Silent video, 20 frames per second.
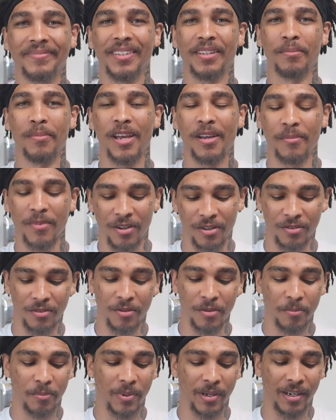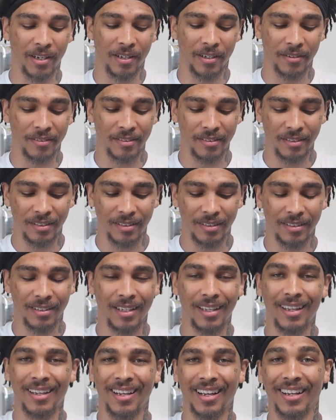and make my own, but
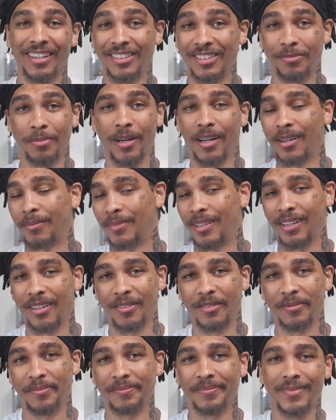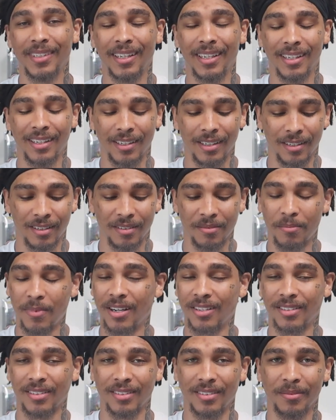I just buy them now, and
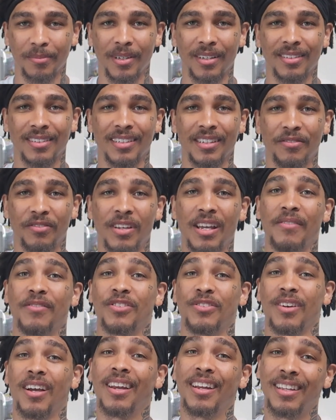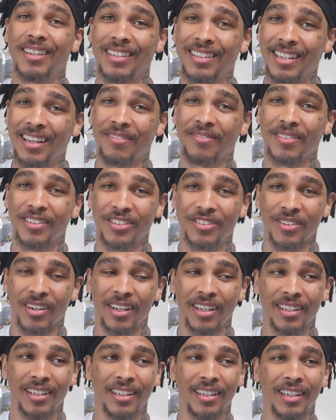matcha is amazing. If you haven't tried it, definitely
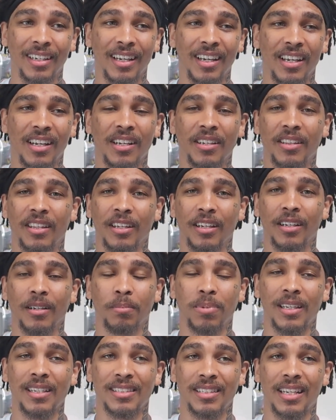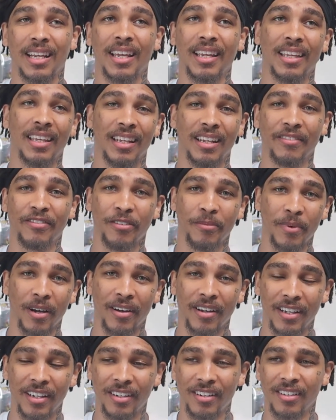try it. The place that I get it from
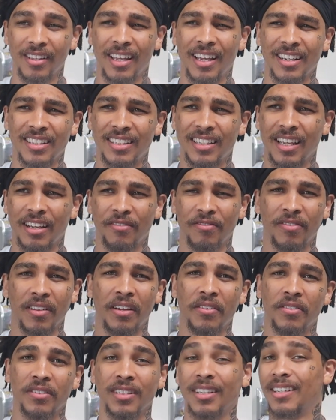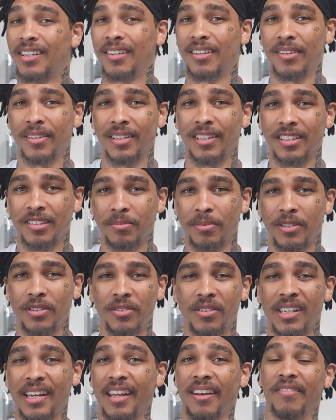out here, they actually have flavors. I didn't know this, but
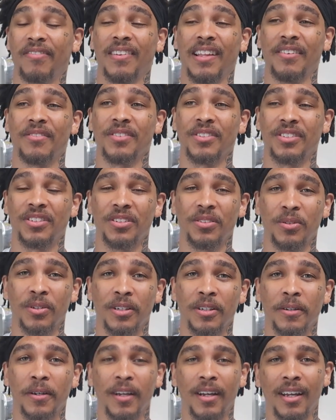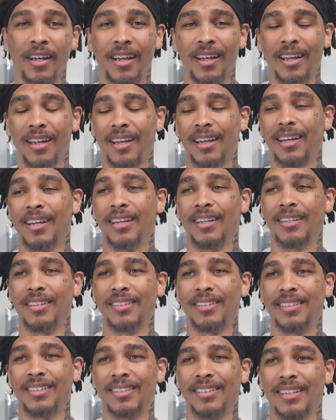you can add flavors to it,
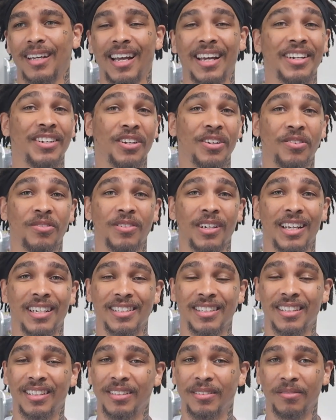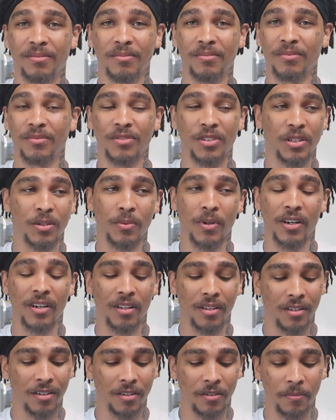and I just get it
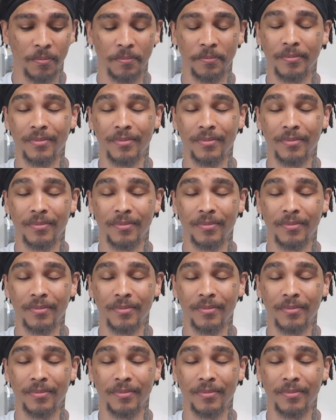regular,